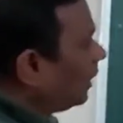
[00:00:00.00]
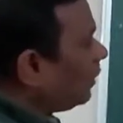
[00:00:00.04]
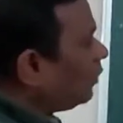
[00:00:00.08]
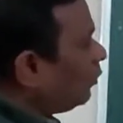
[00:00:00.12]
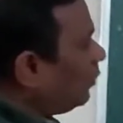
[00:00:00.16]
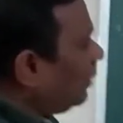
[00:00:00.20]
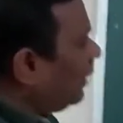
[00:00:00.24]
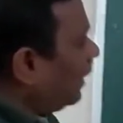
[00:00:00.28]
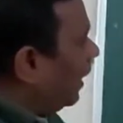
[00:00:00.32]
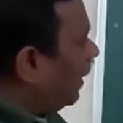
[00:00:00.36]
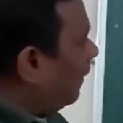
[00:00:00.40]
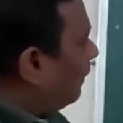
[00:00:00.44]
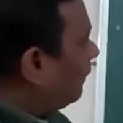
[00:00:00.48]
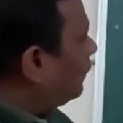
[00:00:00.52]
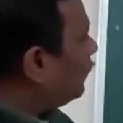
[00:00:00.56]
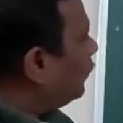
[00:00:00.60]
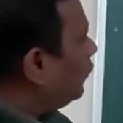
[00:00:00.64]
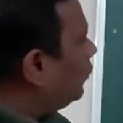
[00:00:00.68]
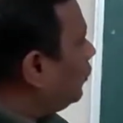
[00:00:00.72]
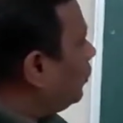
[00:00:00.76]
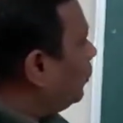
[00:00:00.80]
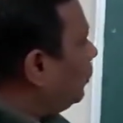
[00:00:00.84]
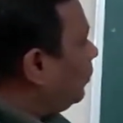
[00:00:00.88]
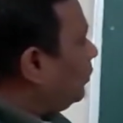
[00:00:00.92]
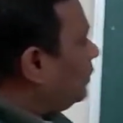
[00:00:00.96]
have to
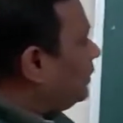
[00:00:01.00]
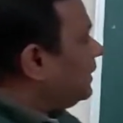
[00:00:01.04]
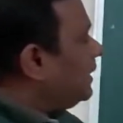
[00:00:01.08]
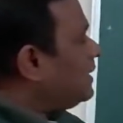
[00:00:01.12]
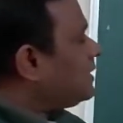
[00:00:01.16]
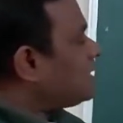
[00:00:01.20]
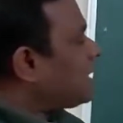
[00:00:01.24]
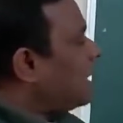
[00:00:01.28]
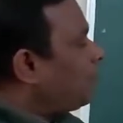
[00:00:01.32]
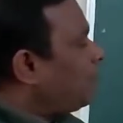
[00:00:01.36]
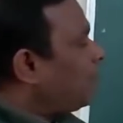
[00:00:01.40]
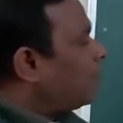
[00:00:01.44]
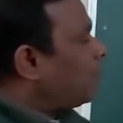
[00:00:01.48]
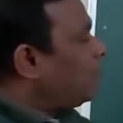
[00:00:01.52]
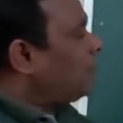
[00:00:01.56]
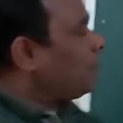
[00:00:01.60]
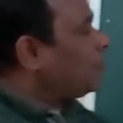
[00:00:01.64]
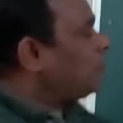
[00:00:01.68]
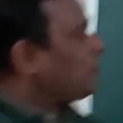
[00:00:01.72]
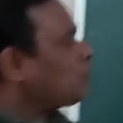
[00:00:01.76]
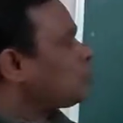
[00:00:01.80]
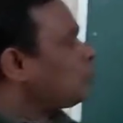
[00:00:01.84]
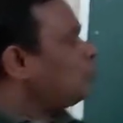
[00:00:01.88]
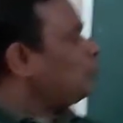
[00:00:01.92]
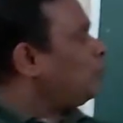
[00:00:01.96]
do, these
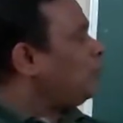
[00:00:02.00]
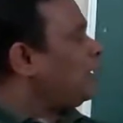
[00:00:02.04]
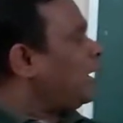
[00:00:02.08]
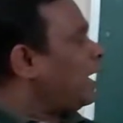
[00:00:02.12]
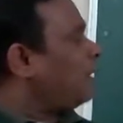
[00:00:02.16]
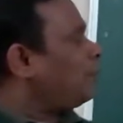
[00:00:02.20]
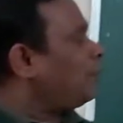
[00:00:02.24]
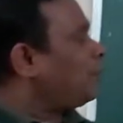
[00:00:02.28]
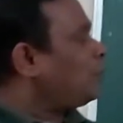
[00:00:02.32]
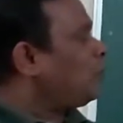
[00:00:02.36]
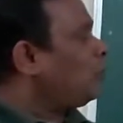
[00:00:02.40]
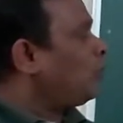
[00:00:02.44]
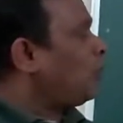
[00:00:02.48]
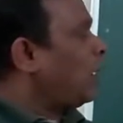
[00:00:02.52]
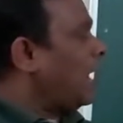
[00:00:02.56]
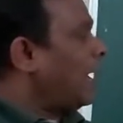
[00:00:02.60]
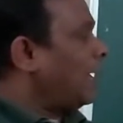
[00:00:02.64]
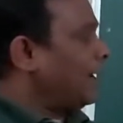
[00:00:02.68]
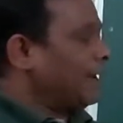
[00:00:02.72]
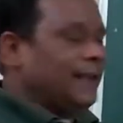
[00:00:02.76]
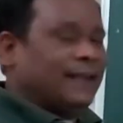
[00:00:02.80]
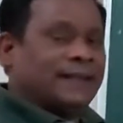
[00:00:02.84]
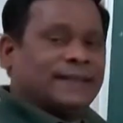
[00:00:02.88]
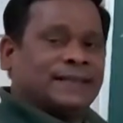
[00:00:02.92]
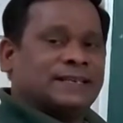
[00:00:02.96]
apparatus we have to
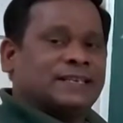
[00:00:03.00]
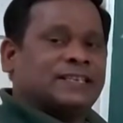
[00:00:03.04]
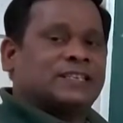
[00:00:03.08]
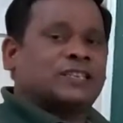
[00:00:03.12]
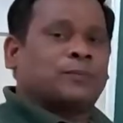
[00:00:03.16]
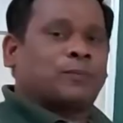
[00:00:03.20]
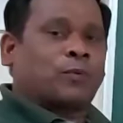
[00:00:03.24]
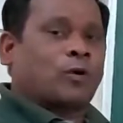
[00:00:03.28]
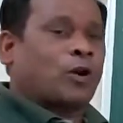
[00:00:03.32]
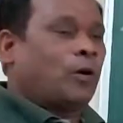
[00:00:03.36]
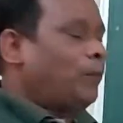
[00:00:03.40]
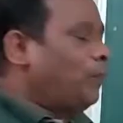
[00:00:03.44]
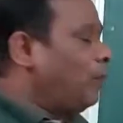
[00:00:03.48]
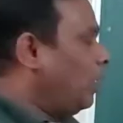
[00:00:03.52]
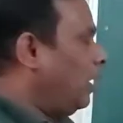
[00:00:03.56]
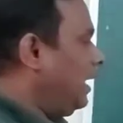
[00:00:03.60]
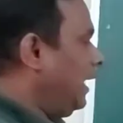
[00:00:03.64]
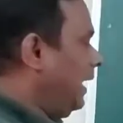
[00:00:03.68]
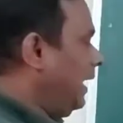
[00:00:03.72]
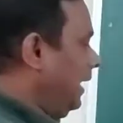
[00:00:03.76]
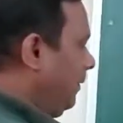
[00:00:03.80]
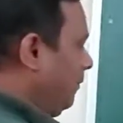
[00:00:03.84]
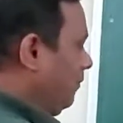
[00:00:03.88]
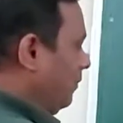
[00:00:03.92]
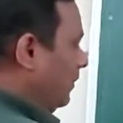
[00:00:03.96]
arrange
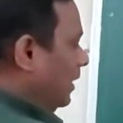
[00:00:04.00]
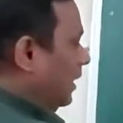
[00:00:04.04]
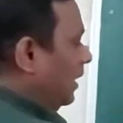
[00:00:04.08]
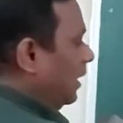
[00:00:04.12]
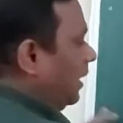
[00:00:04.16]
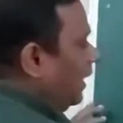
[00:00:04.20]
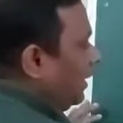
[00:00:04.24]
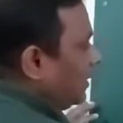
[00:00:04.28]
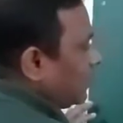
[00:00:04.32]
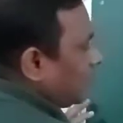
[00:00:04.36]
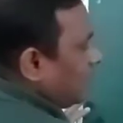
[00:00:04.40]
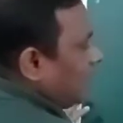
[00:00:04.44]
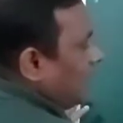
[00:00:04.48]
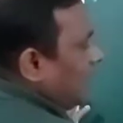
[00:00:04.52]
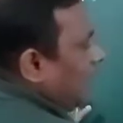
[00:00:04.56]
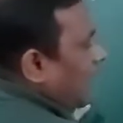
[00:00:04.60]
properly, right? And